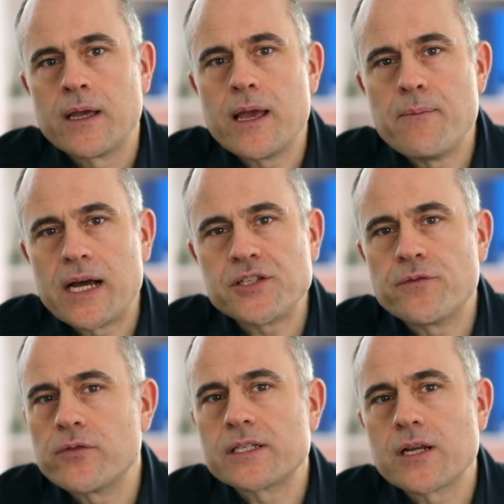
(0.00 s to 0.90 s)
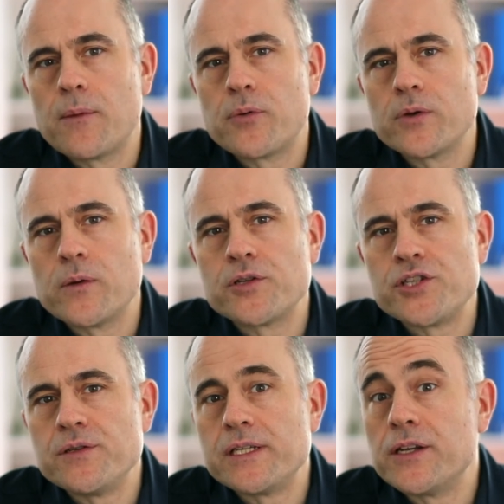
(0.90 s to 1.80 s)
Imagine, for example, you are
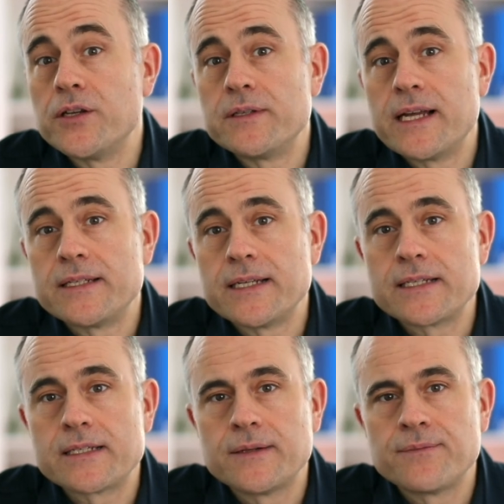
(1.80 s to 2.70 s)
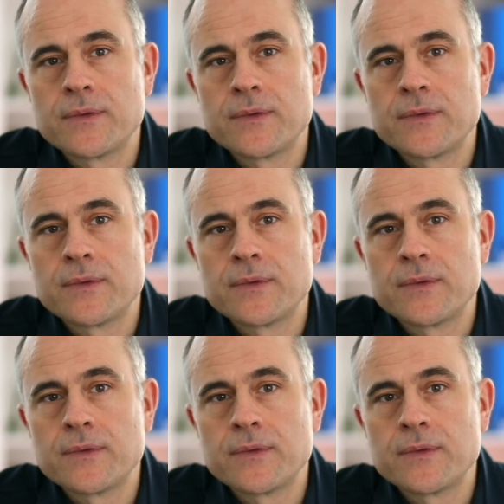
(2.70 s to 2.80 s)
choosing a new dentist.